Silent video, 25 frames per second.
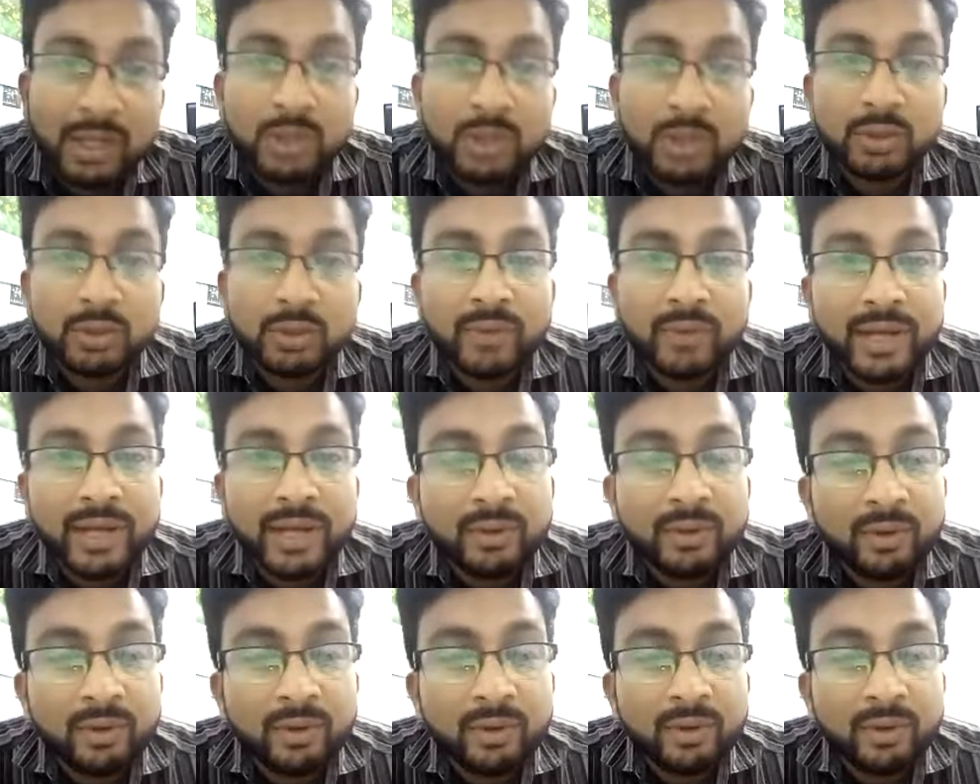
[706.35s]
so why
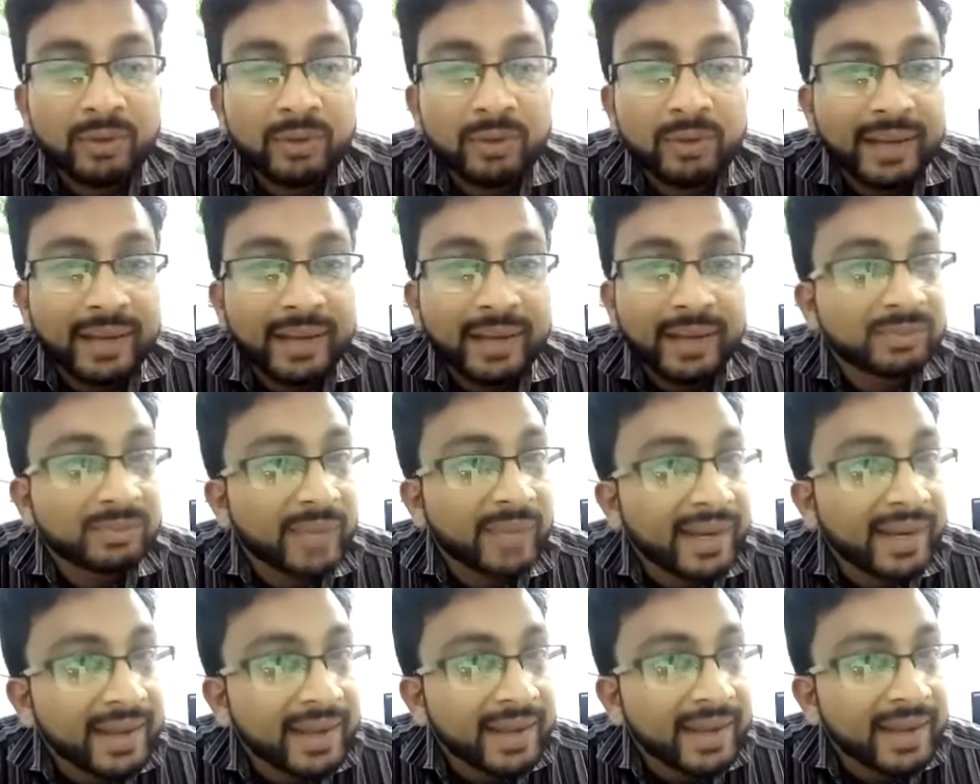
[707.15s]
don't we practice
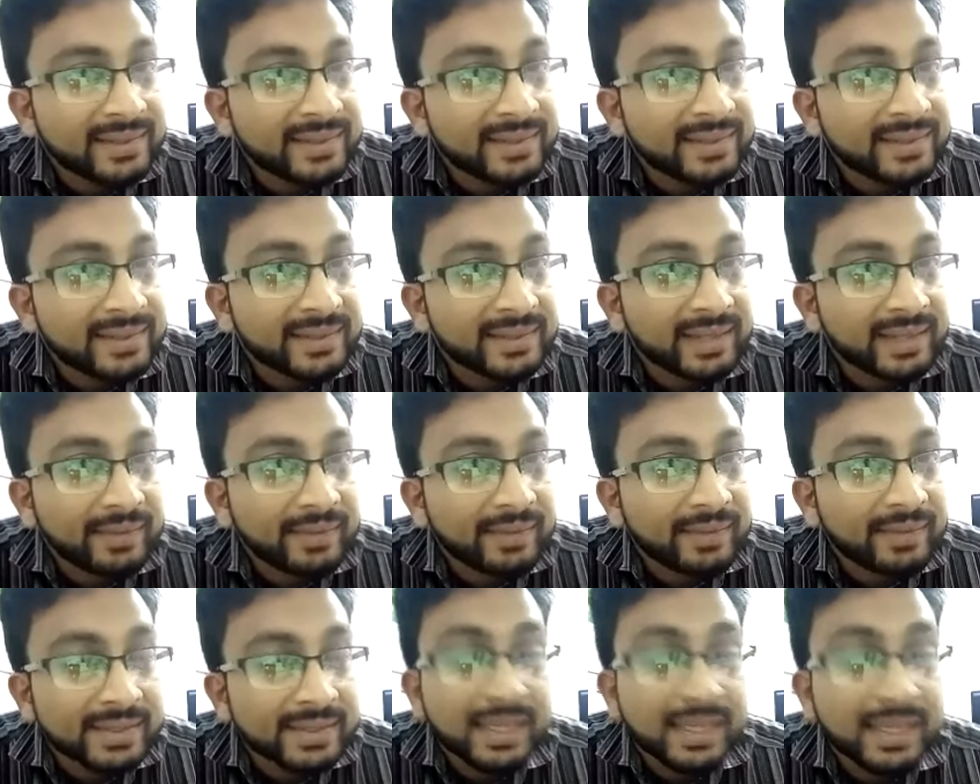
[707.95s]
beta HCG
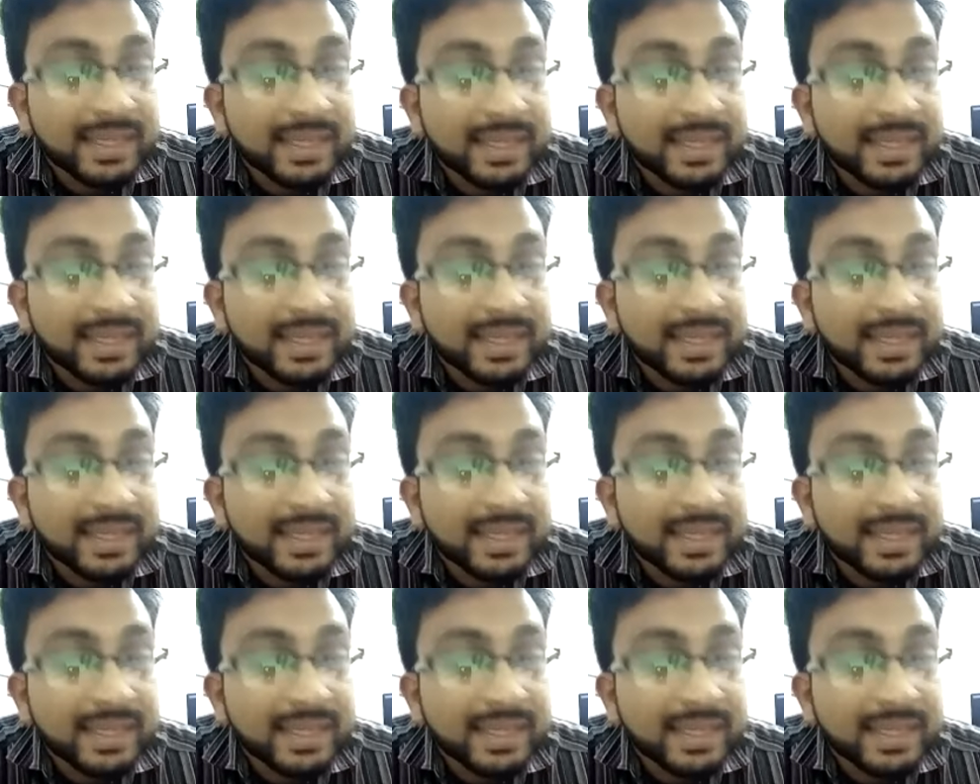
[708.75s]
levels?